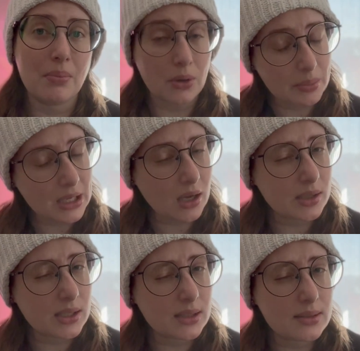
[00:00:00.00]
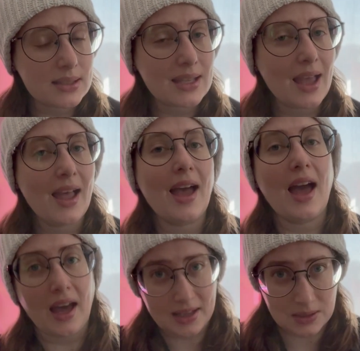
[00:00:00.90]
bulbing onions
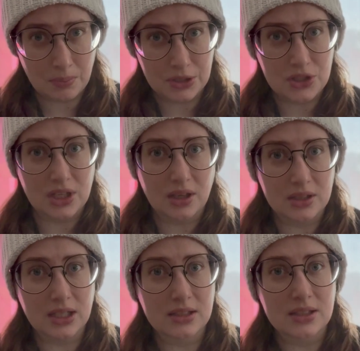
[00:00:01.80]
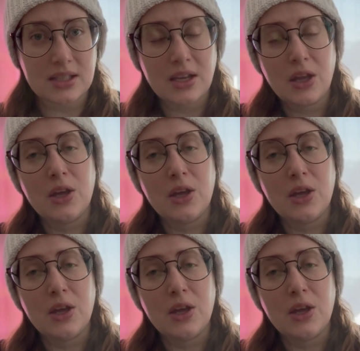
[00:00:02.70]
as bunching onions.